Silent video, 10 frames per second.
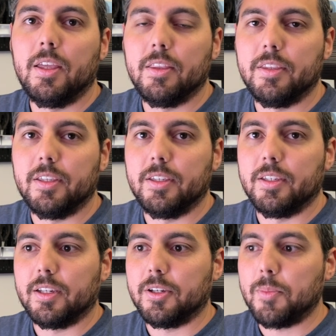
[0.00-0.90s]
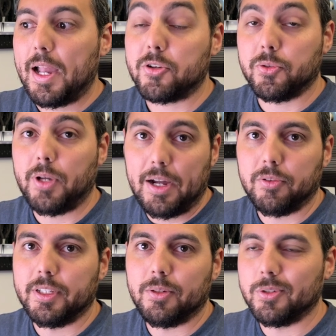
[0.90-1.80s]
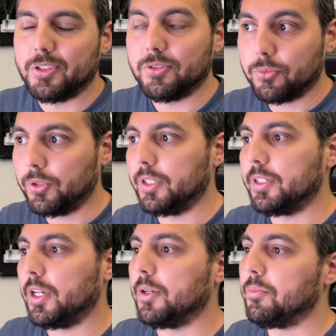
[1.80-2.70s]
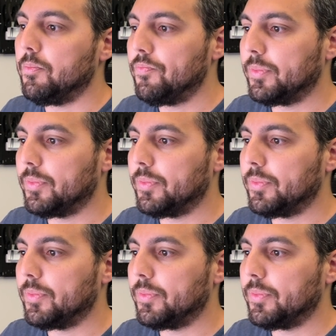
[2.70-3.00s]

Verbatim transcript: the um, actual outlet, which is really dumb.